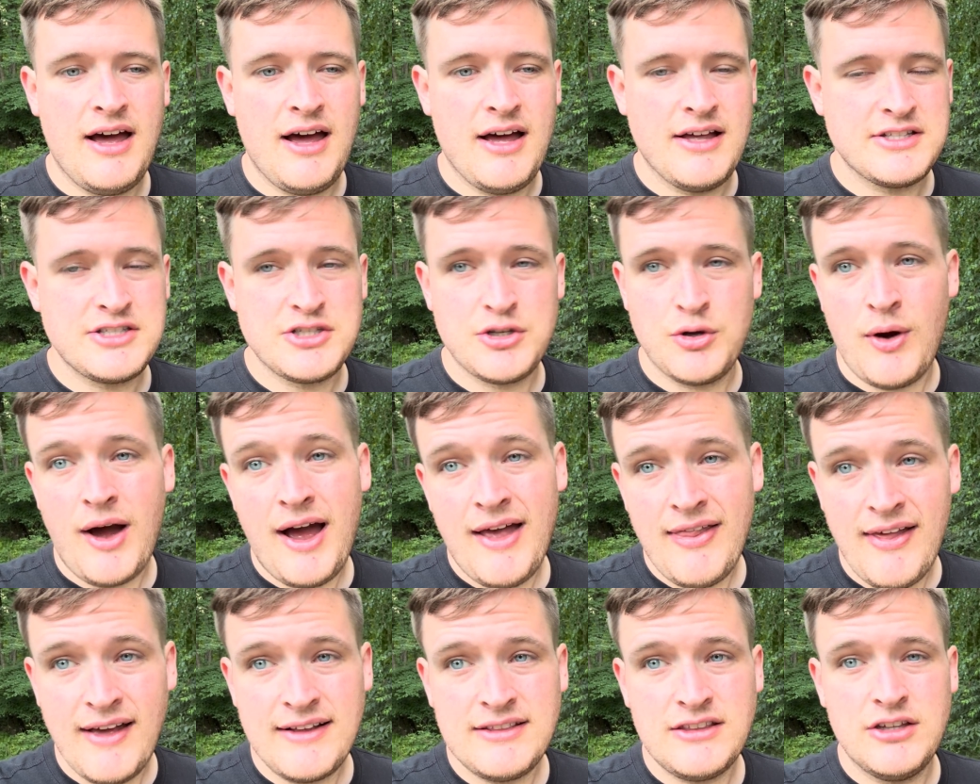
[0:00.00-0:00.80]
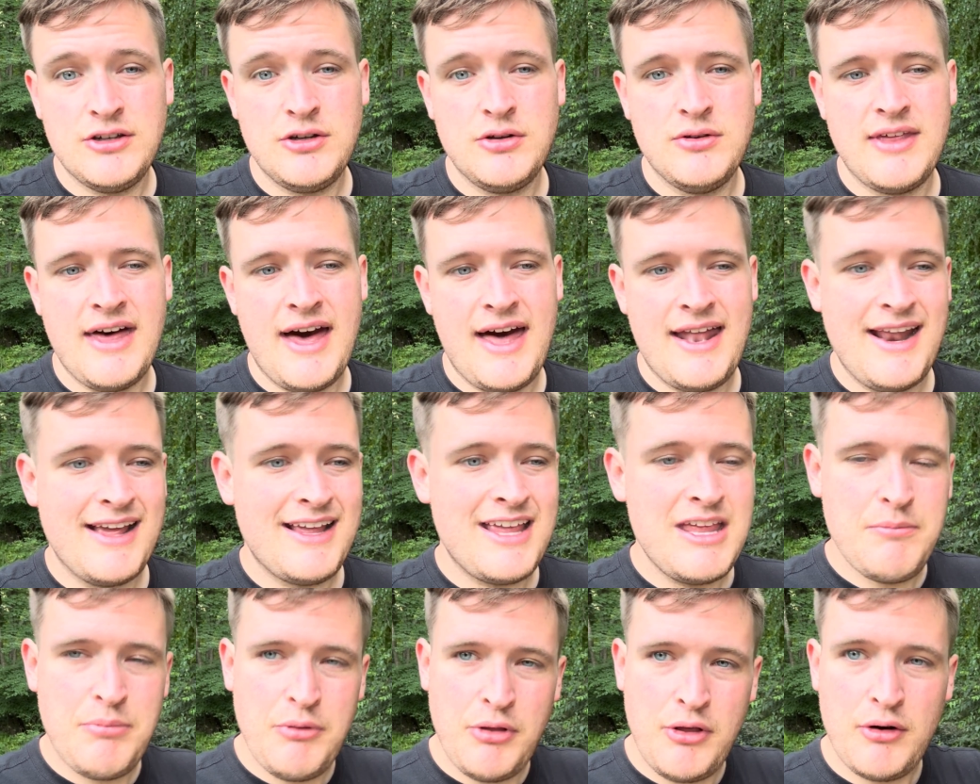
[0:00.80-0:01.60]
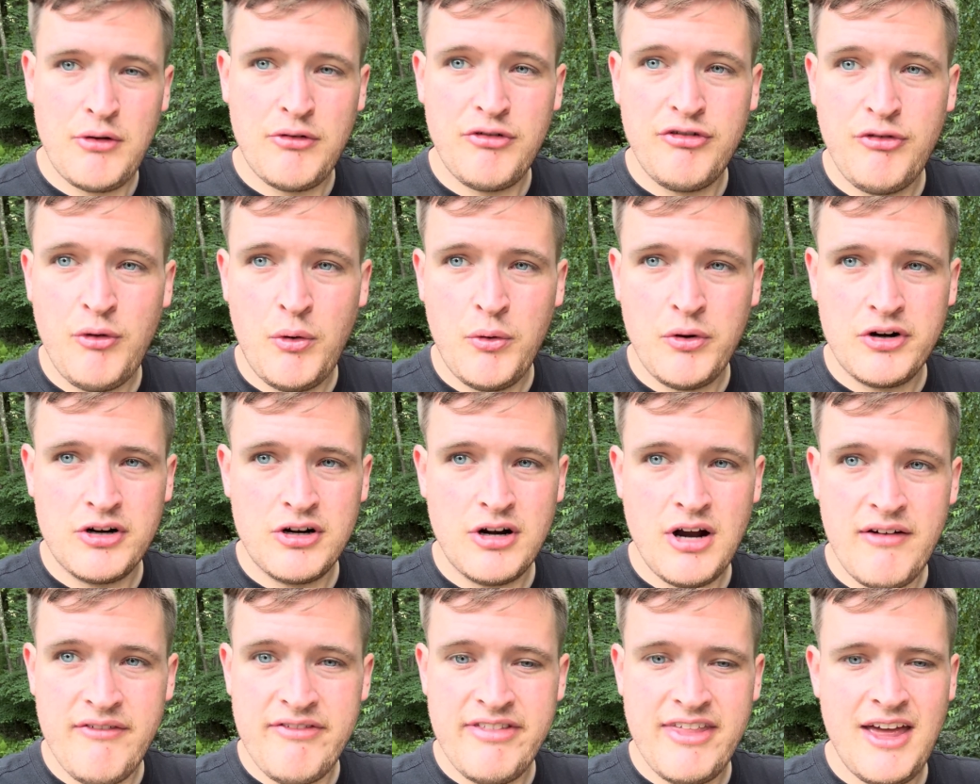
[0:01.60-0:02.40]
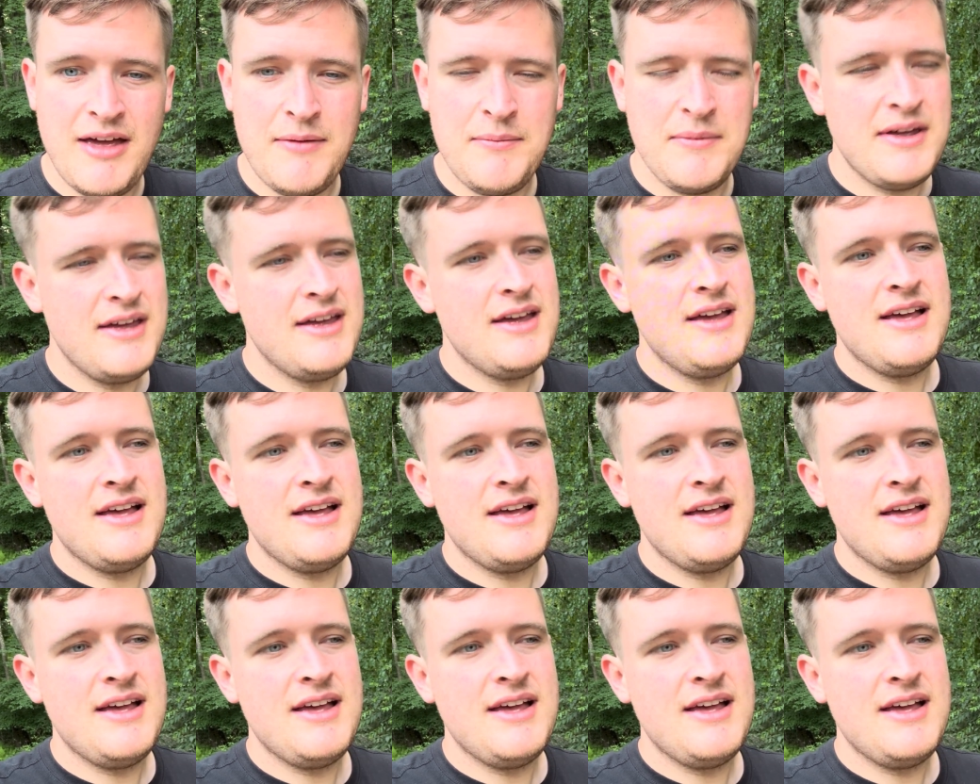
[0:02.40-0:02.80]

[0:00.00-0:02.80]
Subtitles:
So I like to do that. I keep a little folder of them.